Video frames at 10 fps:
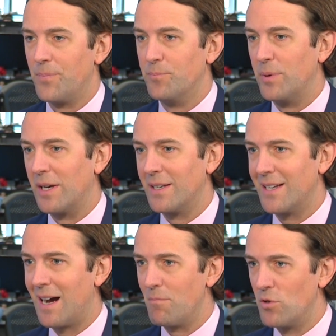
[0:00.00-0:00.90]
But
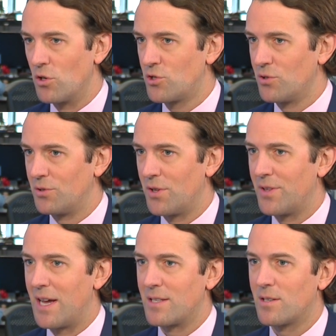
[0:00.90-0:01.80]
I'm not sure that
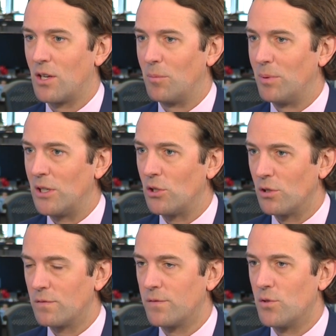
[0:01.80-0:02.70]
that's going to be
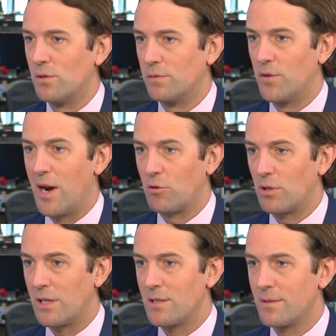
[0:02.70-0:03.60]
good for
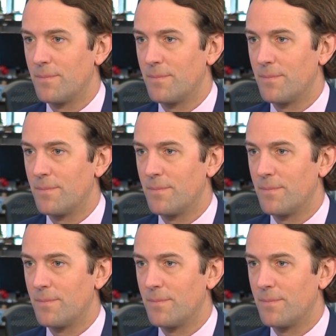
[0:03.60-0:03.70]
equities.